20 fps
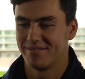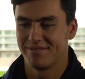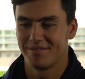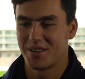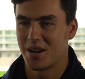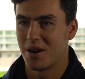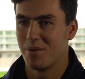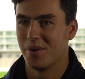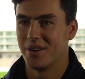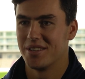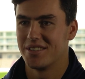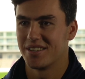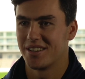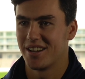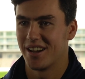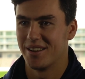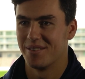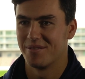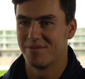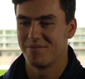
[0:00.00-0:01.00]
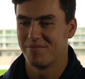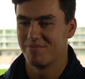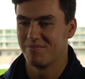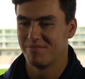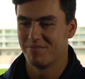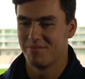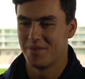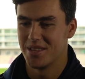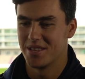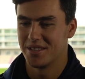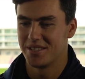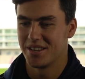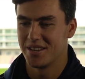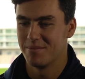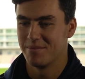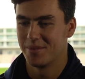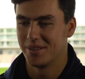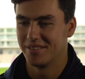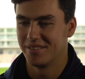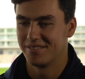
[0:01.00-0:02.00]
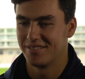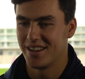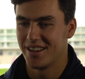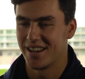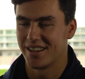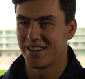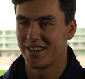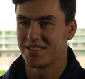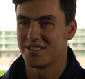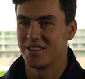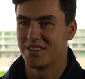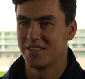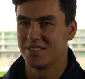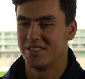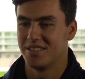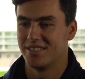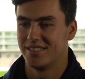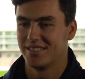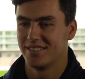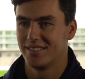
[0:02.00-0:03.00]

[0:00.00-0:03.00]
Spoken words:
can't wait to kind of meet the team and yeah, get started.